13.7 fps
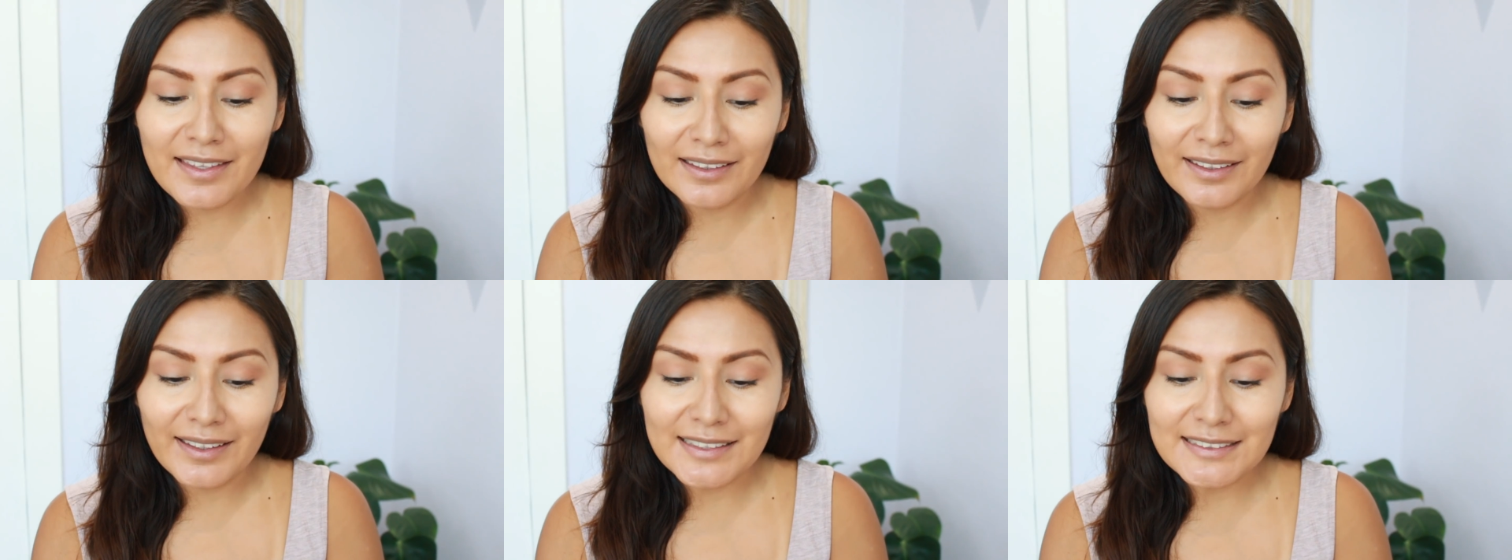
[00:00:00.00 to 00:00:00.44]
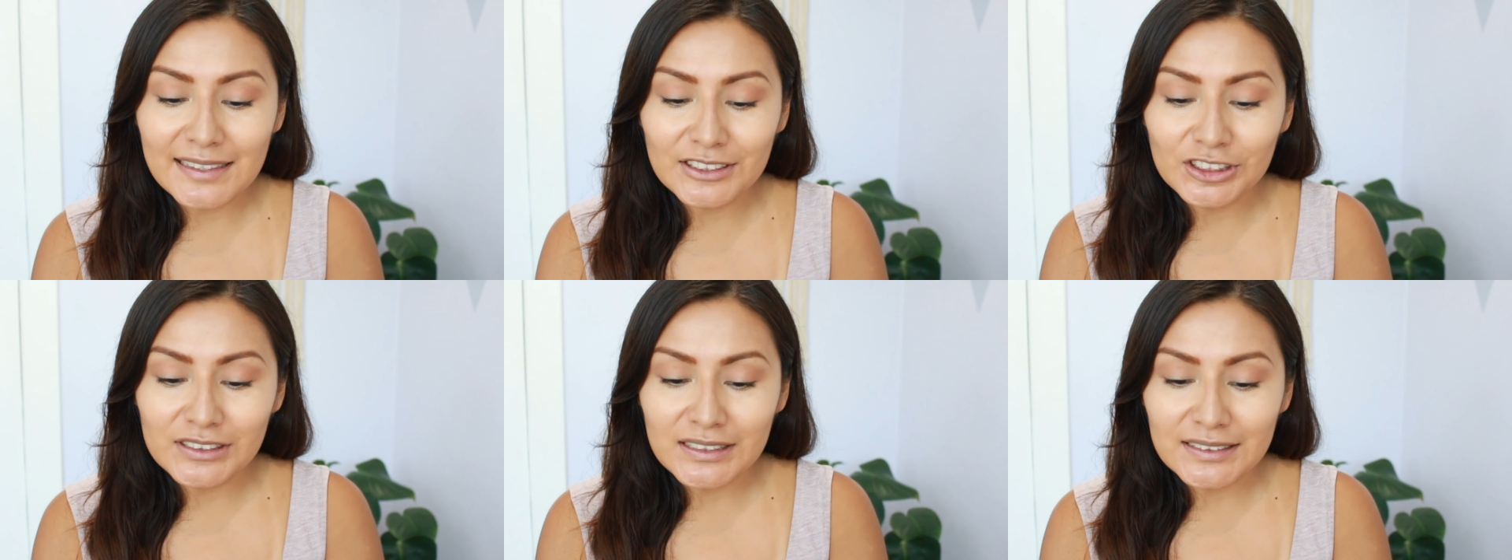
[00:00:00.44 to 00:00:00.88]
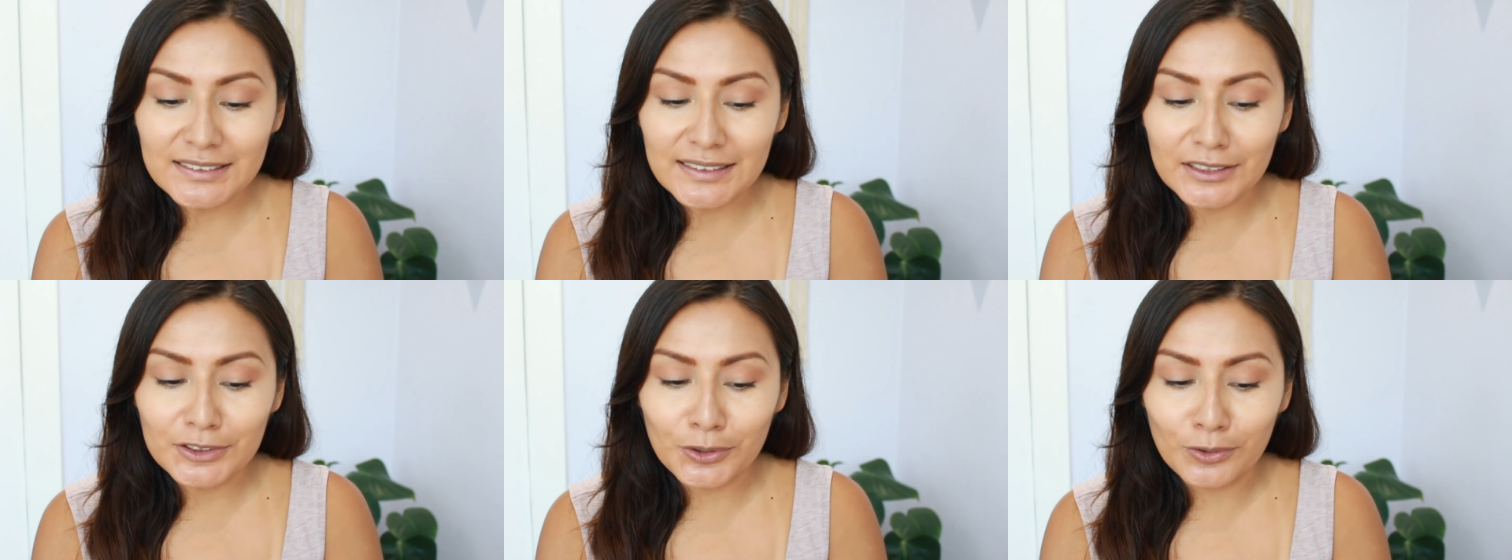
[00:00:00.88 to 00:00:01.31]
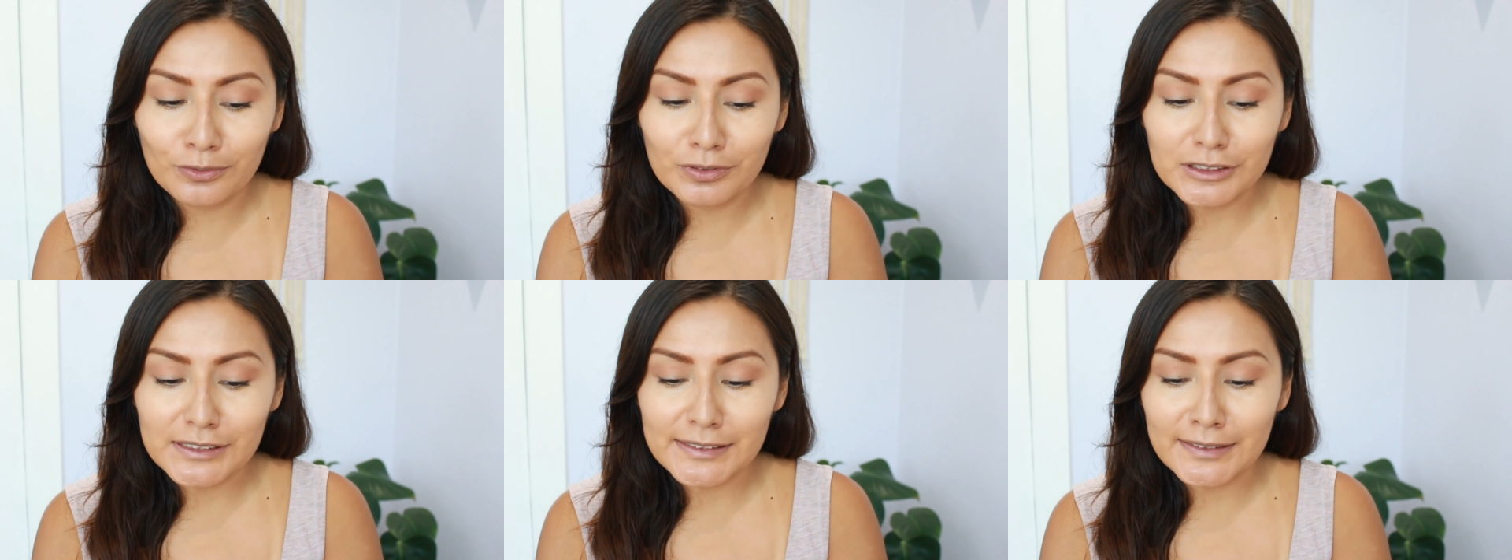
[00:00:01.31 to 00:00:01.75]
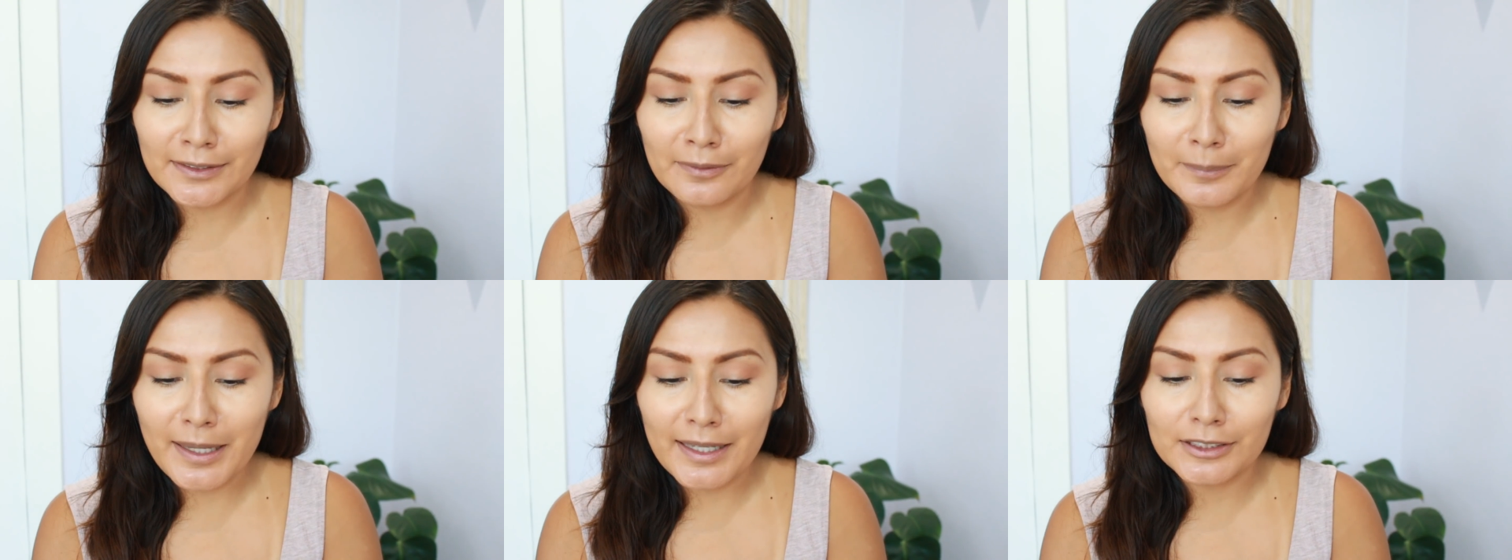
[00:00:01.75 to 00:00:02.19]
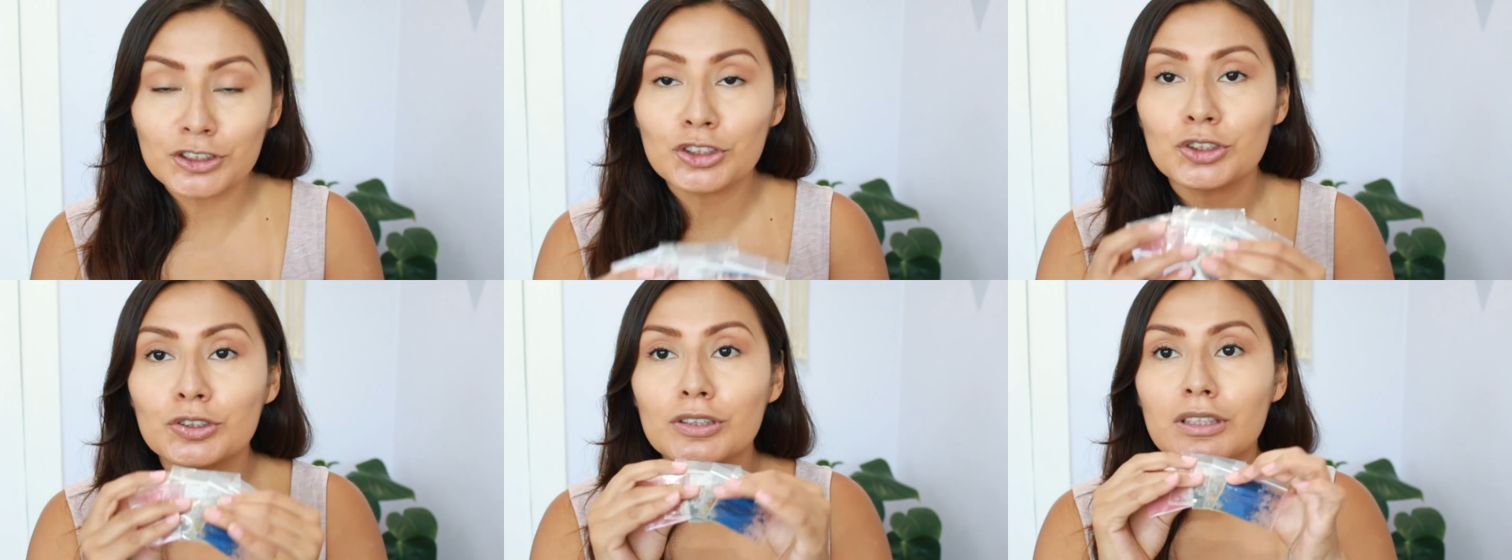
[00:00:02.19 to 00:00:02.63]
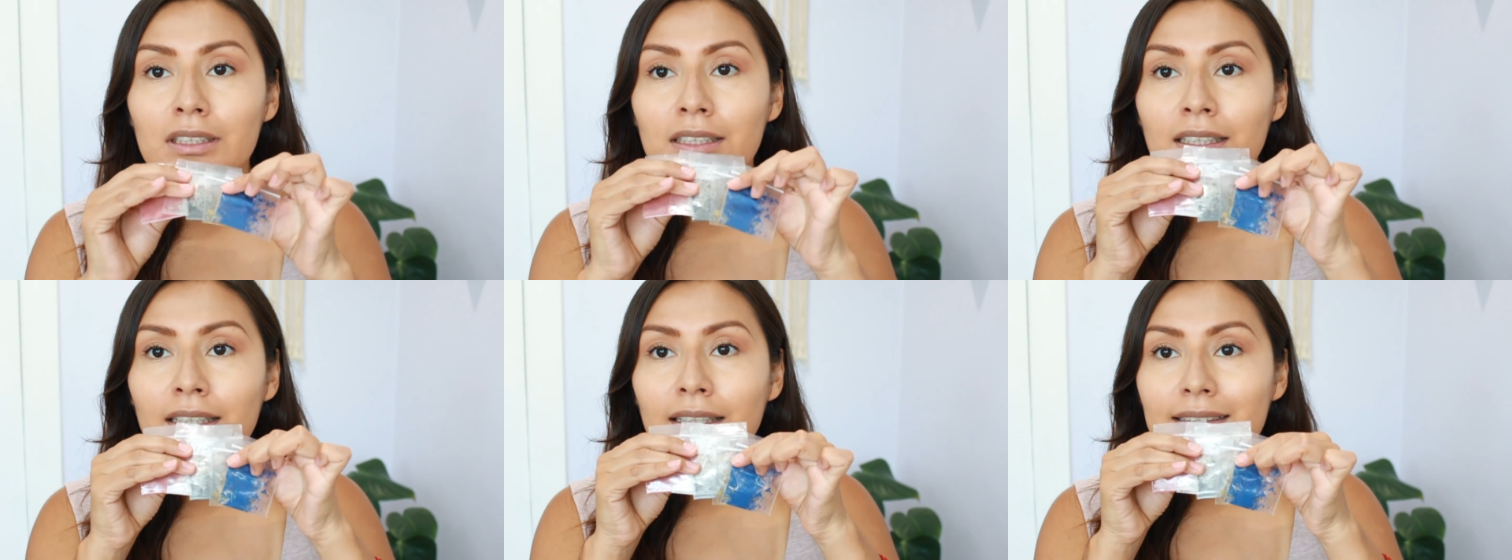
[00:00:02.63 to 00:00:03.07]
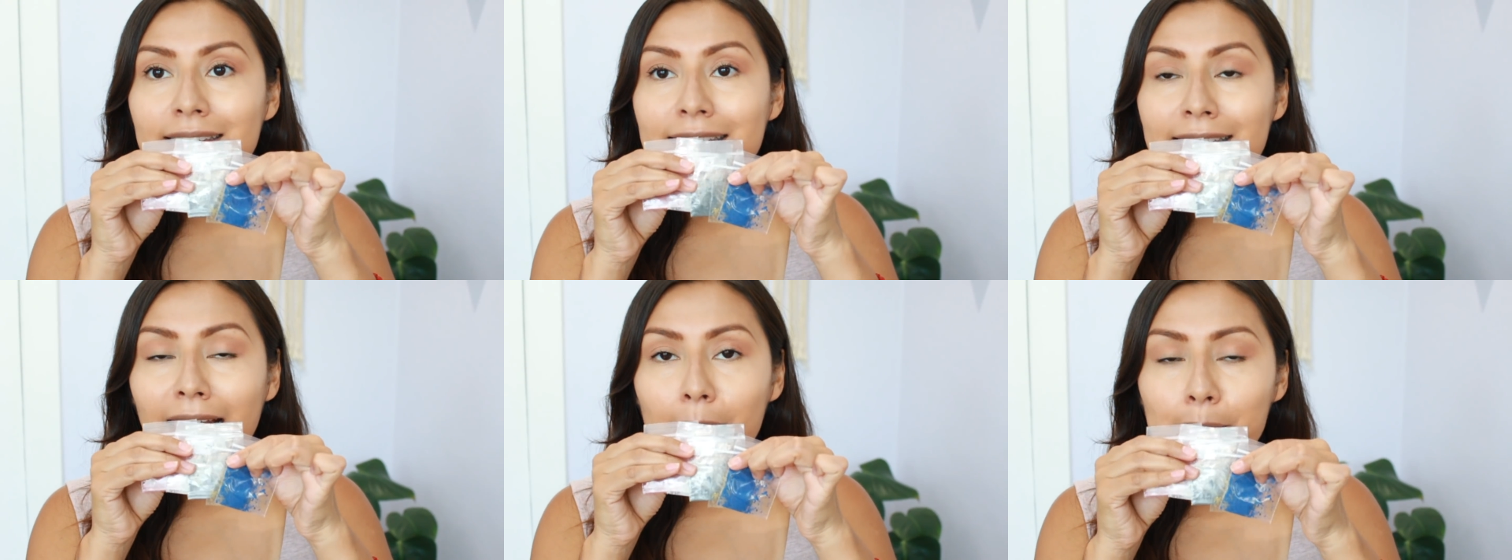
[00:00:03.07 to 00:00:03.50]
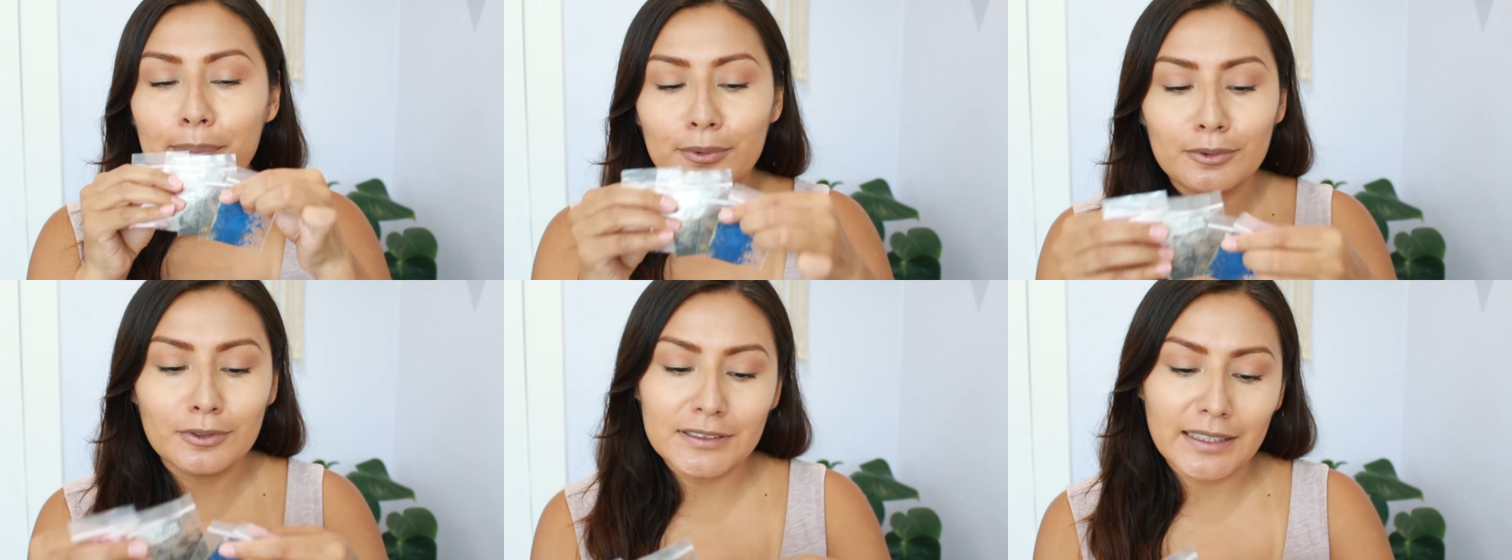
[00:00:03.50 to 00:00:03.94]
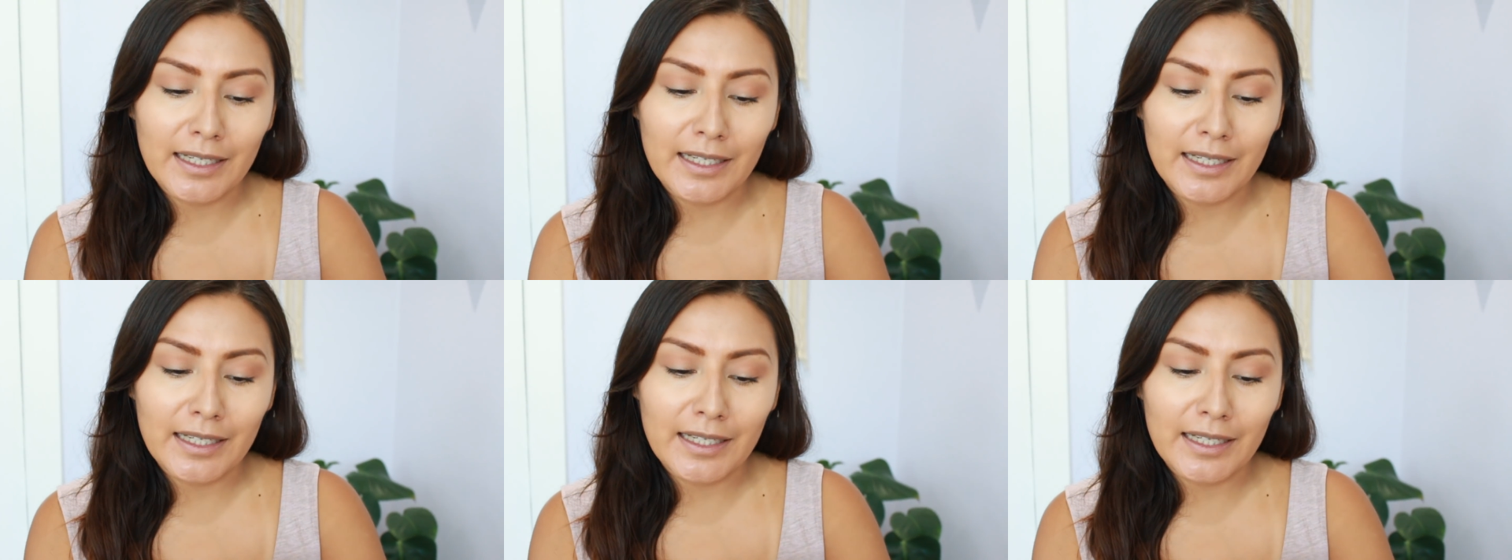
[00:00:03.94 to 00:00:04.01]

then, like I said, she did send over some extra samples,